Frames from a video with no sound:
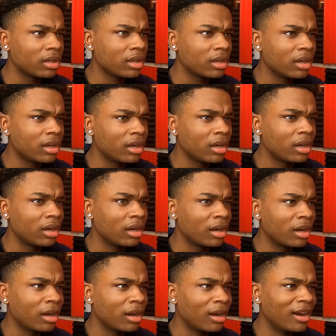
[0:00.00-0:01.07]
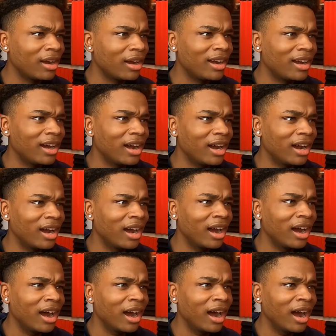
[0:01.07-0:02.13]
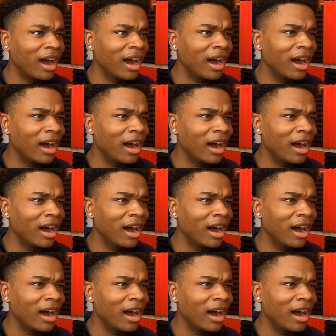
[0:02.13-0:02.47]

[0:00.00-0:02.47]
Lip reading: (silence)